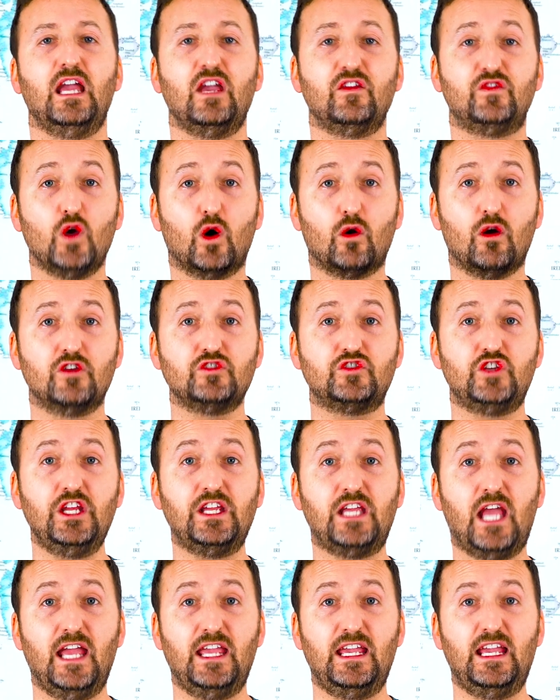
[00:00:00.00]
if you're on G
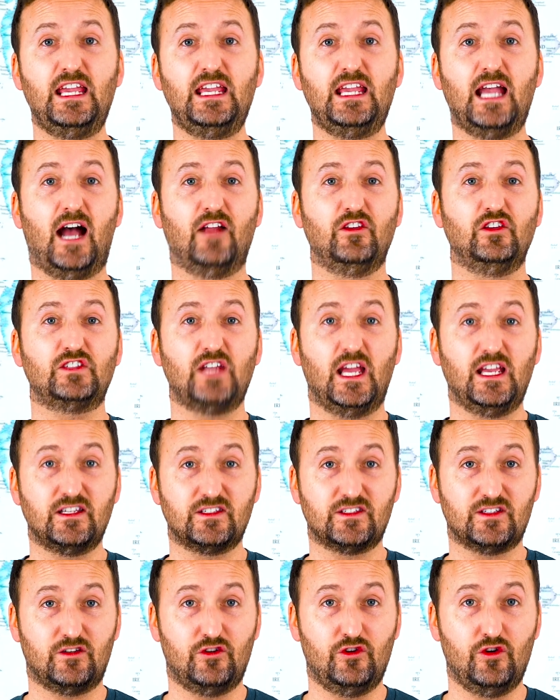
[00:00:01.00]
K E and you take
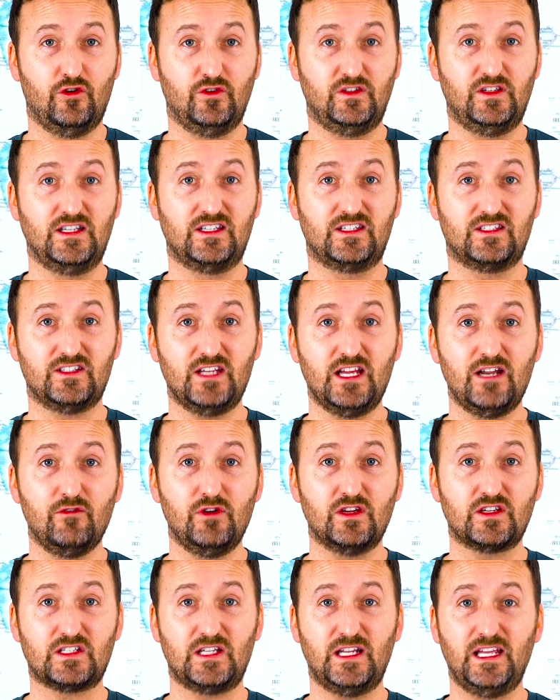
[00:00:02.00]
security
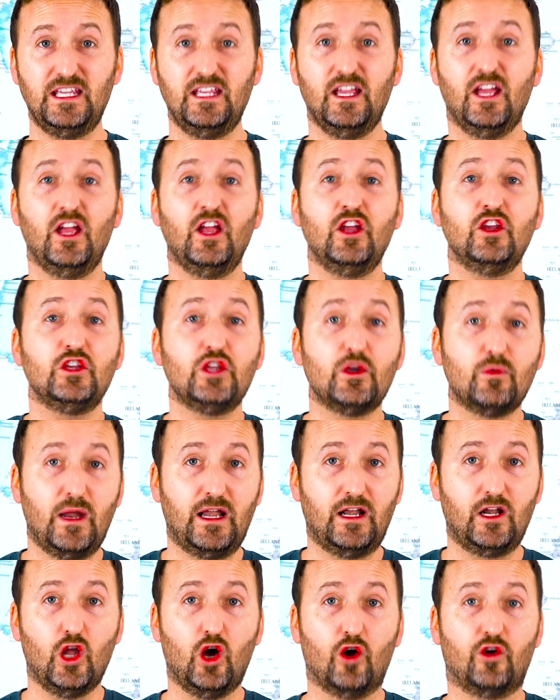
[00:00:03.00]
seriously, you're
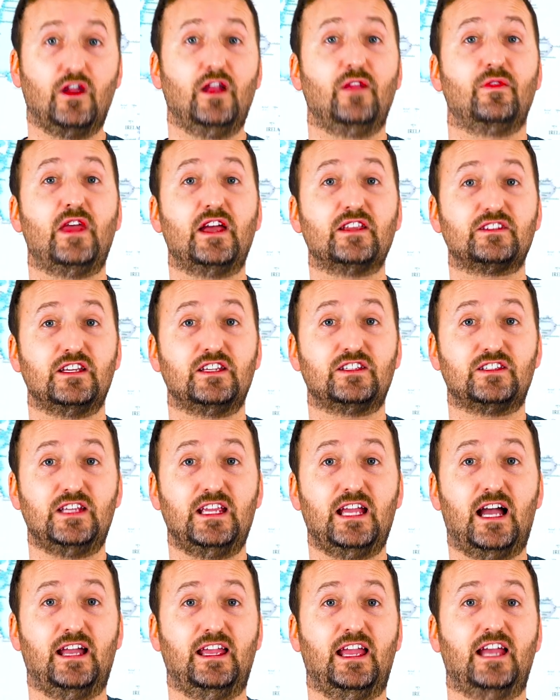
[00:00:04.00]
in luck. There's a
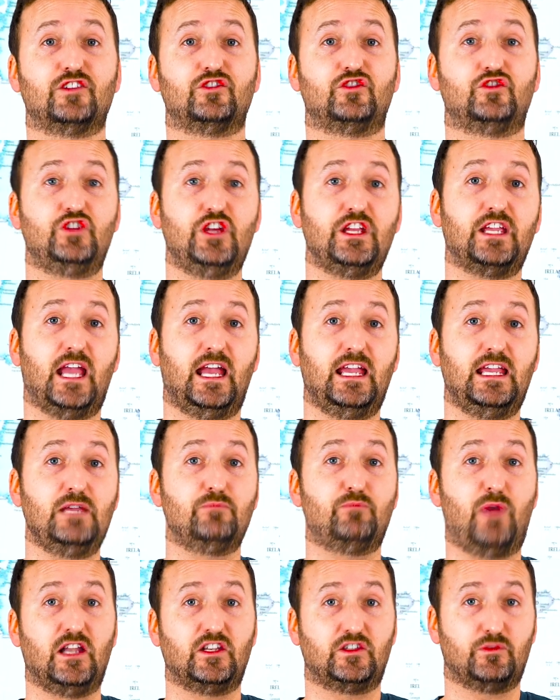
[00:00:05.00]
C I S G K
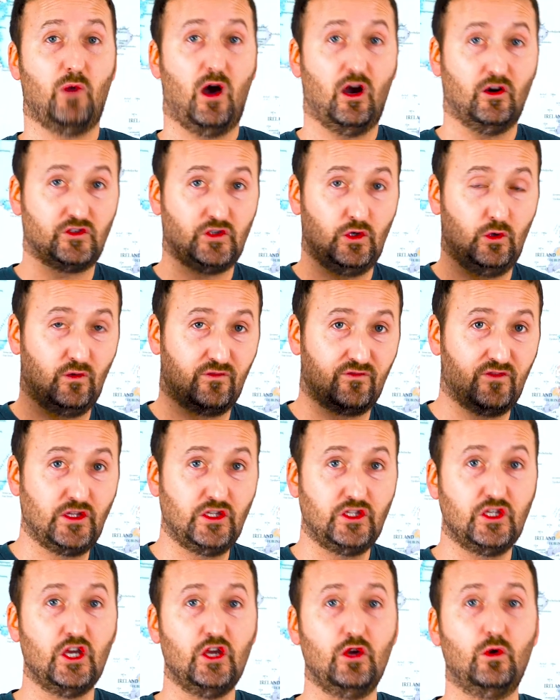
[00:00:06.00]
E benchmark tool for
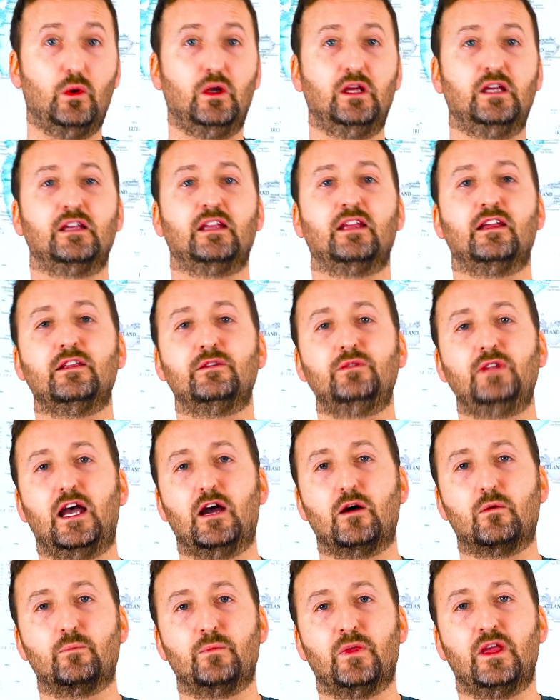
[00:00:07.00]
you.
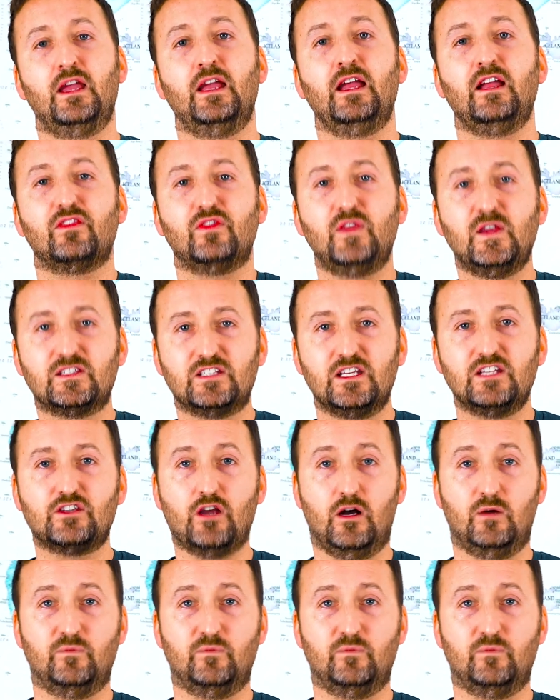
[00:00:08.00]
Now, this is